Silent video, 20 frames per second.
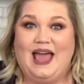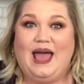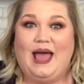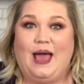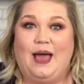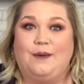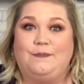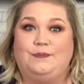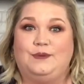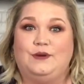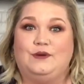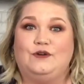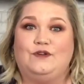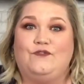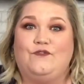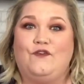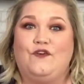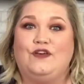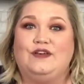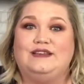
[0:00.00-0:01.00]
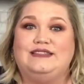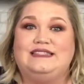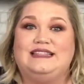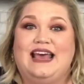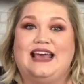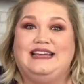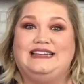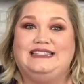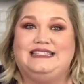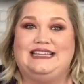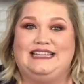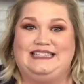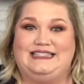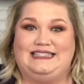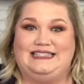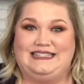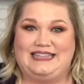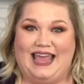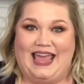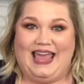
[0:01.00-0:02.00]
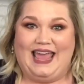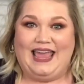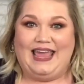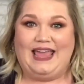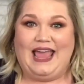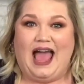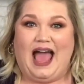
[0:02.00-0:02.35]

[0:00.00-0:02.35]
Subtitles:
And beautifuls, today